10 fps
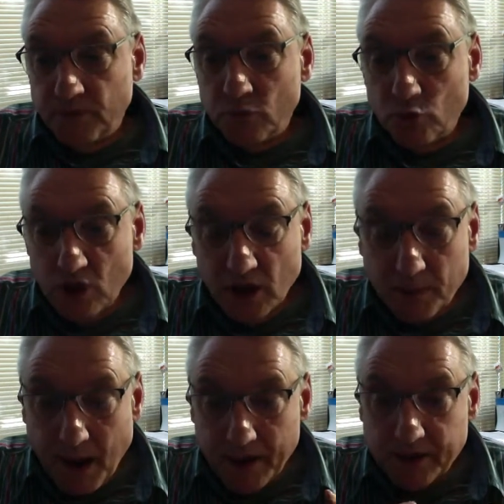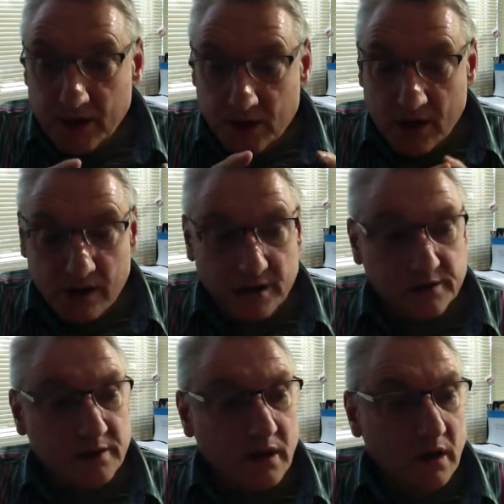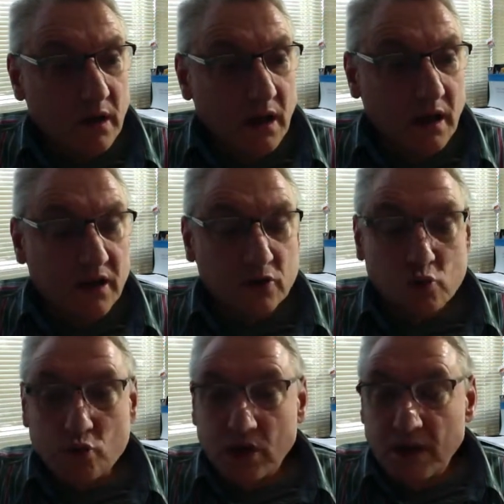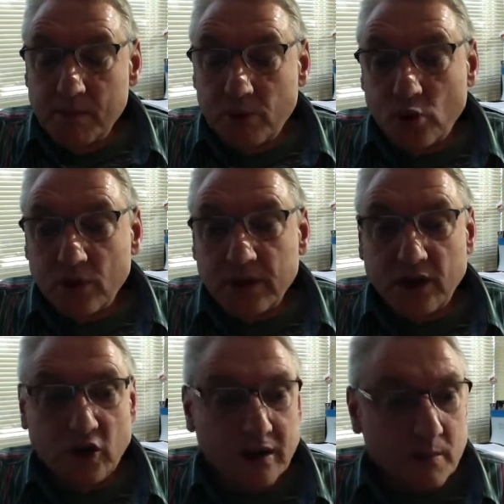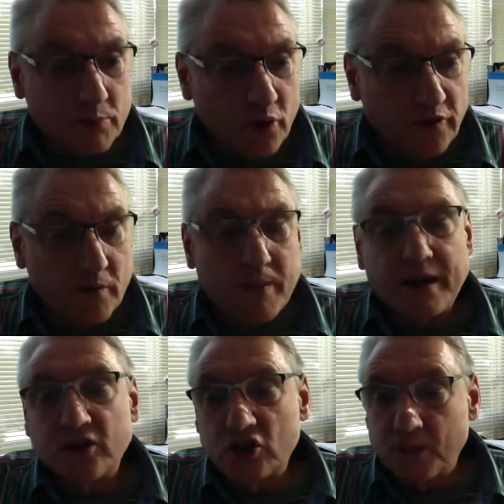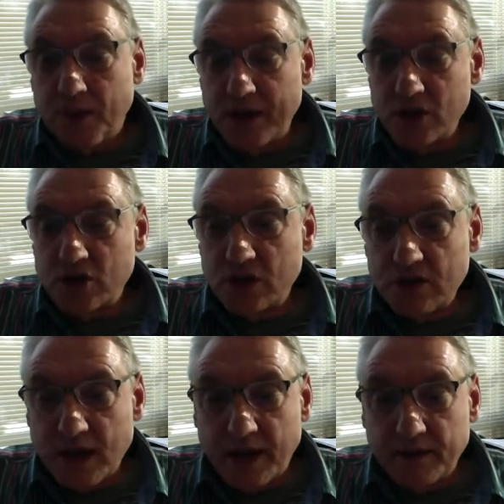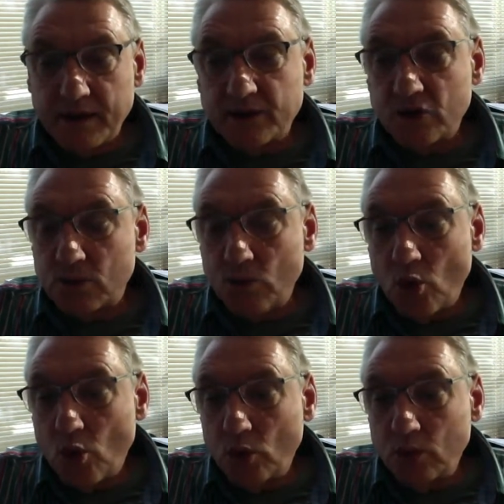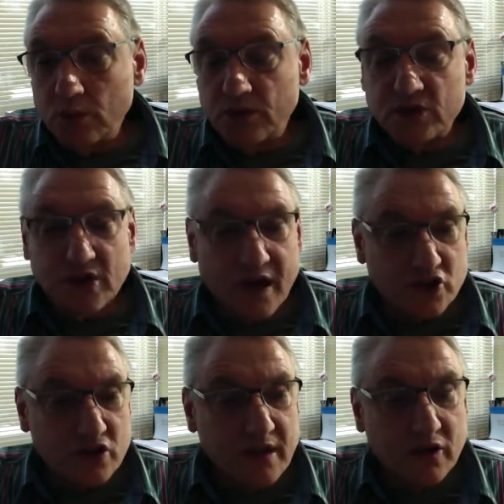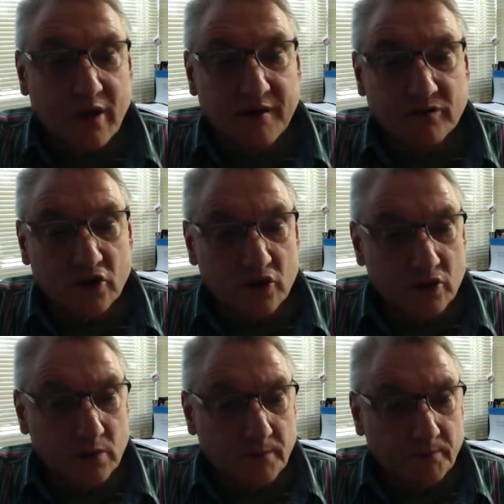really pay attention to this. It is really important that you get the proof of participation done. There's a small discussion that you have to do